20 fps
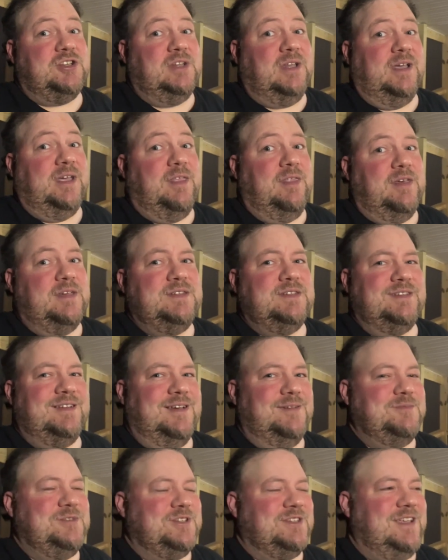like this.
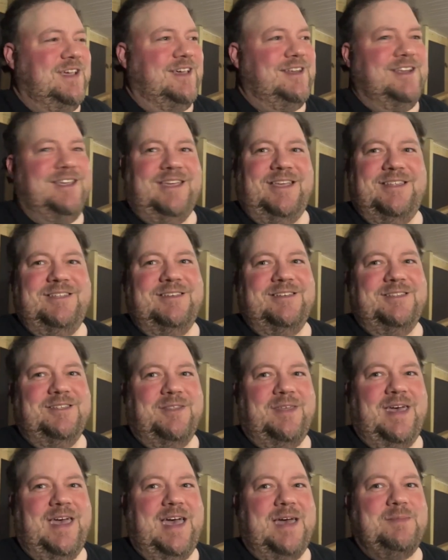I'm just kind of getting you into
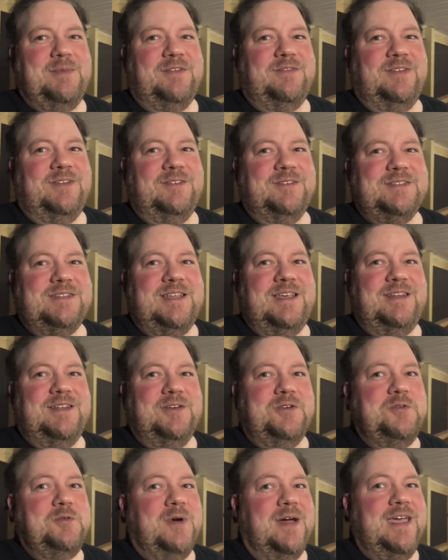the habit of understanding
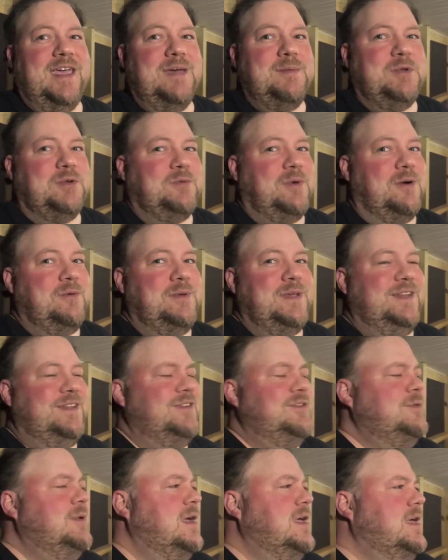who I am and what we
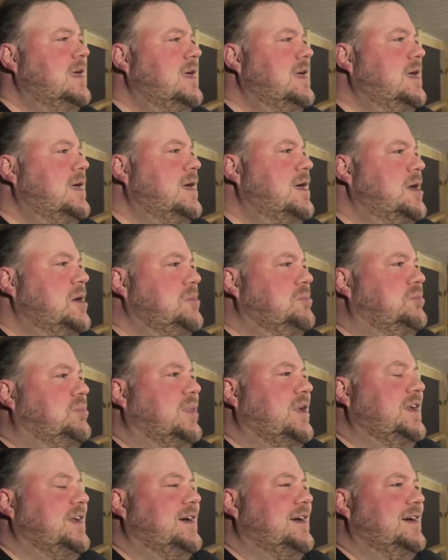do.
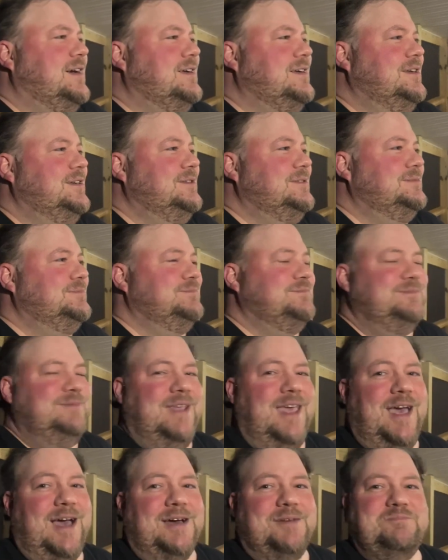But
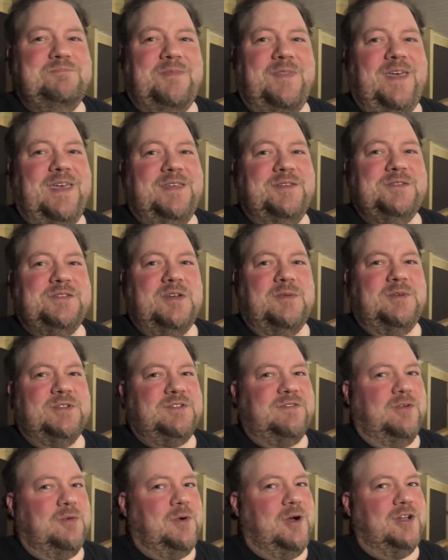yeah, thank you so much
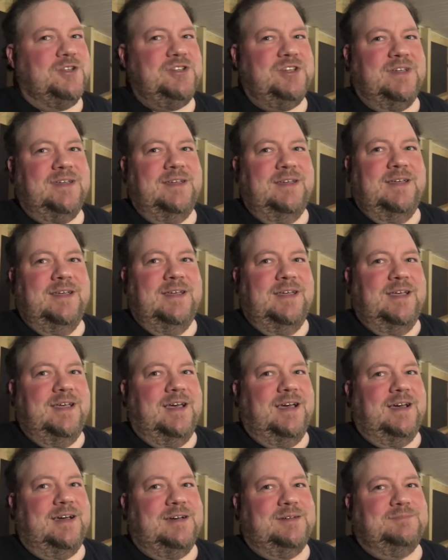for watching.
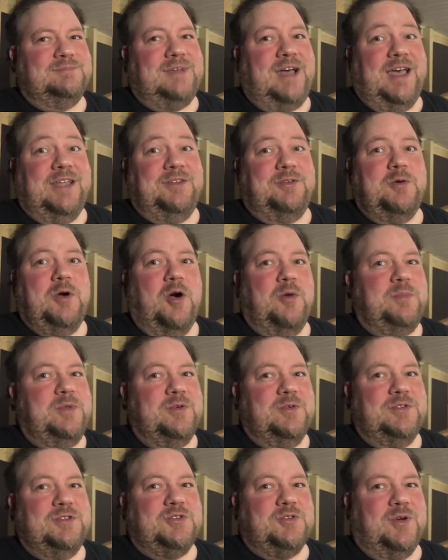I do hope
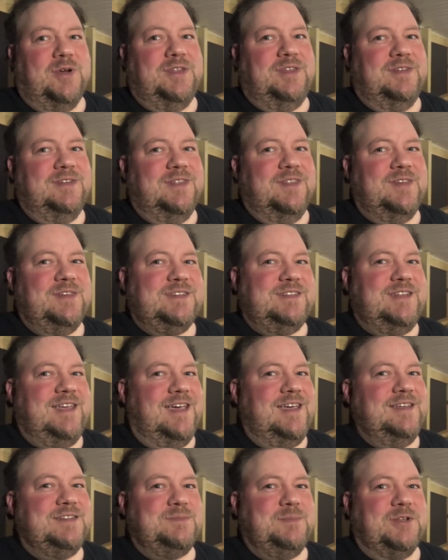you enjoyed this
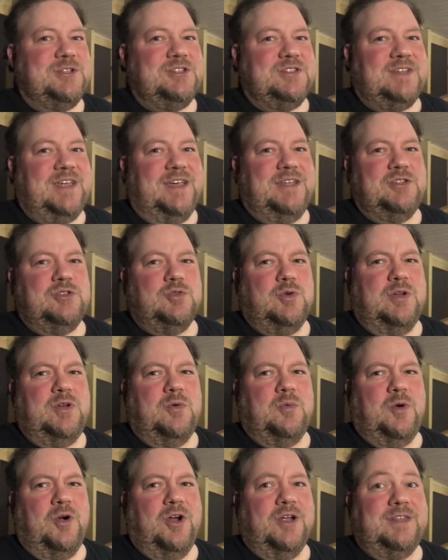day as much as I enjoyed a
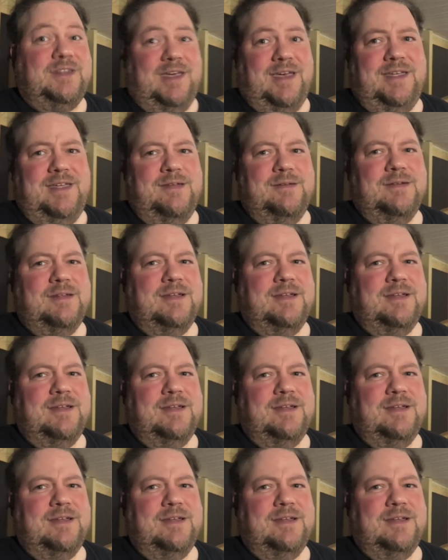work day,